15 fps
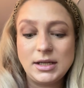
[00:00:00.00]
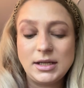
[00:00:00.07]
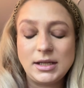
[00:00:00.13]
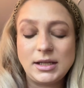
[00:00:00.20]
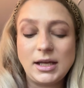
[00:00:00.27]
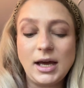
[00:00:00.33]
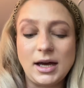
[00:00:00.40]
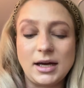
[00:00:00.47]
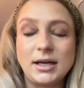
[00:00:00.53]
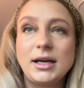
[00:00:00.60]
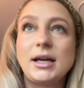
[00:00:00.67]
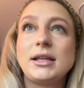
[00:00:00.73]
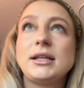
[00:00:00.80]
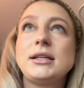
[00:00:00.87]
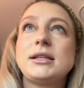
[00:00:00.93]
yeah,
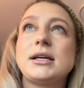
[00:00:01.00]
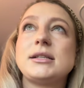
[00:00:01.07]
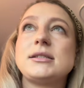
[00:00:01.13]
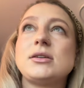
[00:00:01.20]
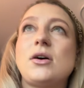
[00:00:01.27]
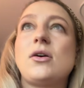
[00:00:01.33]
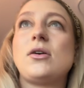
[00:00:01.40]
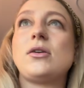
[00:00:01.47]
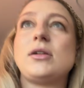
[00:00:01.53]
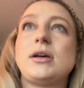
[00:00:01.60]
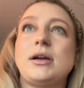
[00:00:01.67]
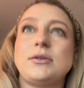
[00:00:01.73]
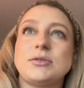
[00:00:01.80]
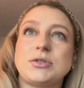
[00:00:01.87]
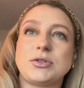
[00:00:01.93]
I think that's all
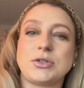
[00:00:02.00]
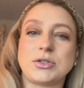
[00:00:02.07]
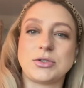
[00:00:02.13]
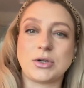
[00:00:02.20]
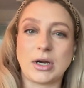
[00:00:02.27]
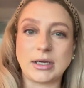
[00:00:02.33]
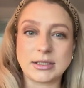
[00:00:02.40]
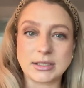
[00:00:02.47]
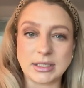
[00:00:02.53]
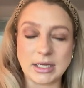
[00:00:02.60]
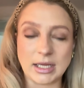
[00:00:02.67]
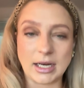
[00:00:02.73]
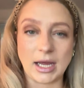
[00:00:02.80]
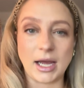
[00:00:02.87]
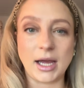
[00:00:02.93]
I was just trying to
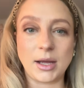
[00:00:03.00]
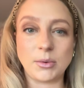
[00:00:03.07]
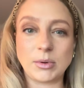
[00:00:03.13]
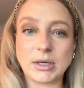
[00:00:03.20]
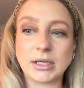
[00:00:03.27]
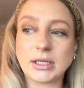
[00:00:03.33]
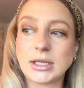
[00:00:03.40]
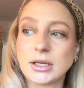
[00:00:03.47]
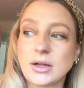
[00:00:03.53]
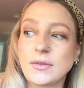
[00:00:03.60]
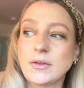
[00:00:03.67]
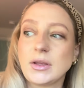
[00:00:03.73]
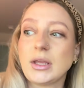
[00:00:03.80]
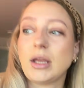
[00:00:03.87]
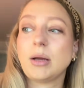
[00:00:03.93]
get at. I wanted to get on
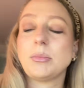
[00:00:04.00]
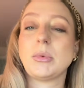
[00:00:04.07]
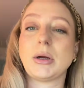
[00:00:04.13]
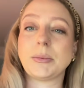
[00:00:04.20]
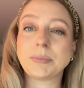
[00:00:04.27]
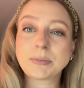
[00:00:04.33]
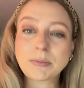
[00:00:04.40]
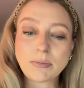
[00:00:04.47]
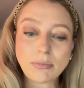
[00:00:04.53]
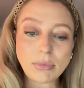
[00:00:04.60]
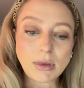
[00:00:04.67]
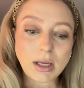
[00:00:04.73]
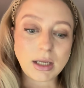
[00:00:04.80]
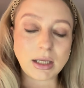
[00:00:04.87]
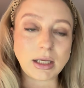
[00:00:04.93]
the camera
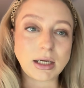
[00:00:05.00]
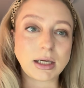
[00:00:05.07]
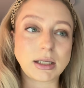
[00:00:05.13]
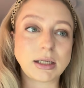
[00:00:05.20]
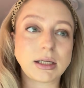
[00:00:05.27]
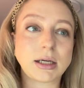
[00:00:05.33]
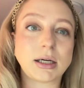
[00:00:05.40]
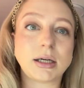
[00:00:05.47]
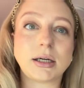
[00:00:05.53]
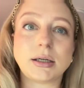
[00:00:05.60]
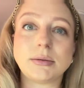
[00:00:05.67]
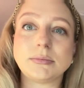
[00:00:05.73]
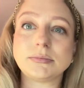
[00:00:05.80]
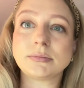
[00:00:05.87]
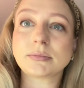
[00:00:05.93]
and
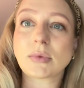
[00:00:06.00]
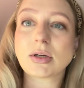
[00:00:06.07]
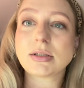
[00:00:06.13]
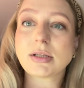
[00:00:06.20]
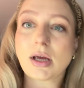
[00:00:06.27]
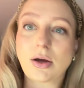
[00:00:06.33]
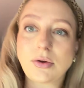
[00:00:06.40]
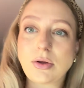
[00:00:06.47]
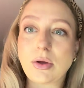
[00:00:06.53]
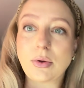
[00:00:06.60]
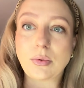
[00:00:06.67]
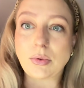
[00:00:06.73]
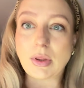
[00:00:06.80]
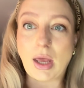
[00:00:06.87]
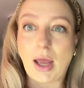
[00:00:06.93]
tell
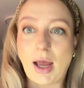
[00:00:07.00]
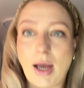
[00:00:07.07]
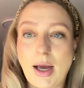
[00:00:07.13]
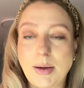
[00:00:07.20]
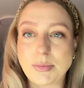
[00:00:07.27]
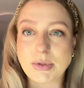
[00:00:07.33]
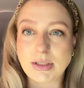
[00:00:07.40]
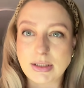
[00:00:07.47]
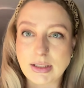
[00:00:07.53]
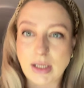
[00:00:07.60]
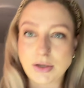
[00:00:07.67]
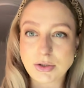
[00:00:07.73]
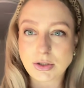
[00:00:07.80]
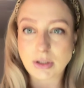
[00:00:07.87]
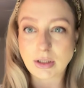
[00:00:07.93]
you the haps.
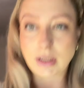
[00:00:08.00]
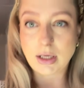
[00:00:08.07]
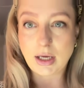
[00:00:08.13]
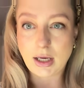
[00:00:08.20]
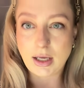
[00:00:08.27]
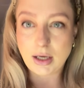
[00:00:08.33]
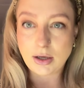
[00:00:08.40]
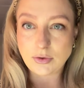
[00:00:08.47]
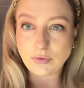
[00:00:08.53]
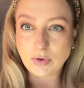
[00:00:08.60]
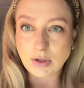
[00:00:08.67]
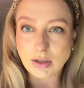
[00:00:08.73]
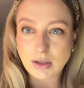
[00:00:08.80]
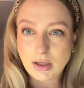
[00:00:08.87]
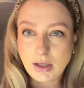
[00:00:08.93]
Essentially, I have
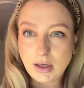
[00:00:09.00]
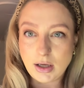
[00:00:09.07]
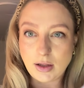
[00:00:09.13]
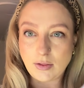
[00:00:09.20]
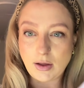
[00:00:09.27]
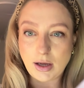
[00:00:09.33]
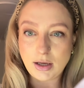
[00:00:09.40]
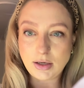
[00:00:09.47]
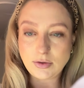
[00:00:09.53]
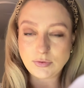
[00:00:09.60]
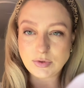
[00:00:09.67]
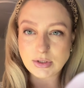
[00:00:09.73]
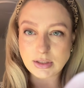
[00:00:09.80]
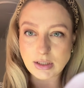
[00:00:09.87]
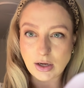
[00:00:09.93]
a lot of
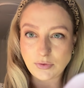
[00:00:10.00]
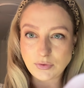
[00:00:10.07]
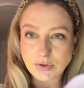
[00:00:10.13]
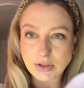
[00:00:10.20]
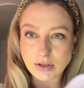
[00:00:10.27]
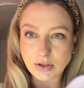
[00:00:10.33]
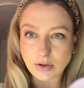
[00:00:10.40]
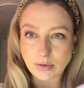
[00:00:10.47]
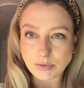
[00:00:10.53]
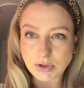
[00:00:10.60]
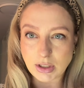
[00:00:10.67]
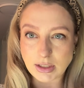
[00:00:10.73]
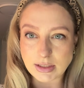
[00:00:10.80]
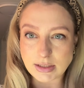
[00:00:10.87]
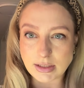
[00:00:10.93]
stuff to do. I'm
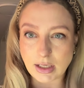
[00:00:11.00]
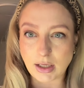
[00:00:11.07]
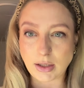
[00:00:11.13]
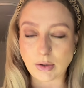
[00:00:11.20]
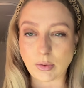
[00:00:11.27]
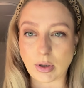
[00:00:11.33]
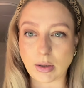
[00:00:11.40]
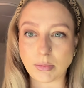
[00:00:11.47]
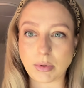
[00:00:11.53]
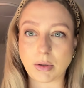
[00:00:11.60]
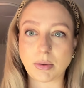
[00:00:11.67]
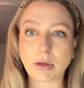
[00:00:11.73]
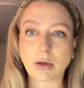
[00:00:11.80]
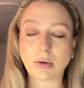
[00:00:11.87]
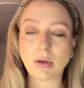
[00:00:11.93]
trying to set you up. There we
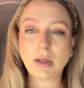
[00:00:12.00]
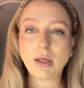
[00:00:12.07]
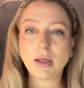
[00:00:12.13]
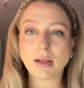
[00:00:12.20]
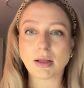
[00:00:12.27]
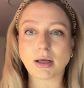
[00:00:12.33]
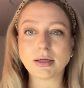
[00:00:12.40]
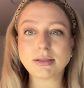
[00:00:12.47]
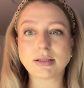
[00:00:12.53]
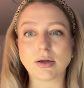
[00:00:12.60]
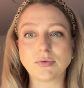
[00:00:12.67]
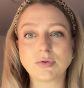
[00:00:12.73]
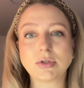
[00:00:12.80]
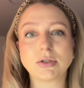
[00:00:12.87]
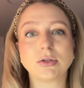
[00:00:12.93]
go. A lot of stuff
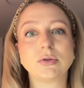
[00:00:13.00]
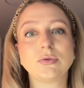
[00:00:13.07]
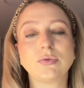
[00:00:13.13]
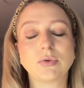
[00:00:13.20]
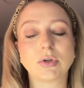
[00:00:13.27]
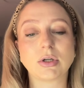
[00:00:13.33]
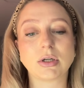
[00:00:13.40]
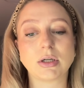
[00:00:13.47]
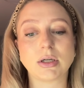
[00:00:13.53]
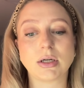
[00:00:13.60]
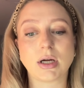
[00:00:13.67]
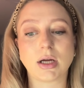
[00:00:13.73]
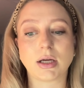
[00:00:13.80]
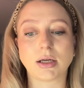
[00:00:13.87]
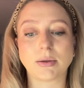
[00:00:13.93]
to do for
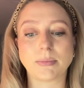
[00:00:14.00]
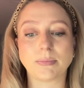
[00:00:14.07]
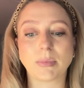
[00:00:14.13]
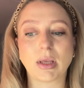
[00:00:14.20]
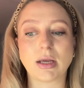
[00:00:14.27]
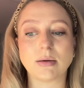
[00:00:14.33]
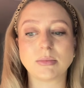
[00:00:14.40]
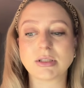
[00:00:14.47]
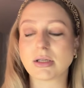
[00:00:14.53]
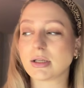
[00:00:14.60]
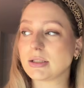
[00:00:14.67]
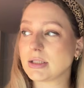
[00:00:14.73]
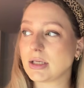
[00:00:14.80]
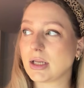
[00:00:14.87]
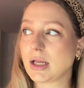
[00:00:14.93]
Amazon
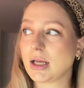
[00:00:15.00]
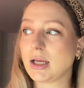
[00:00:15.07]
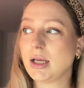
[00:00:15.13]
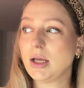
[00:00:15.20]
today.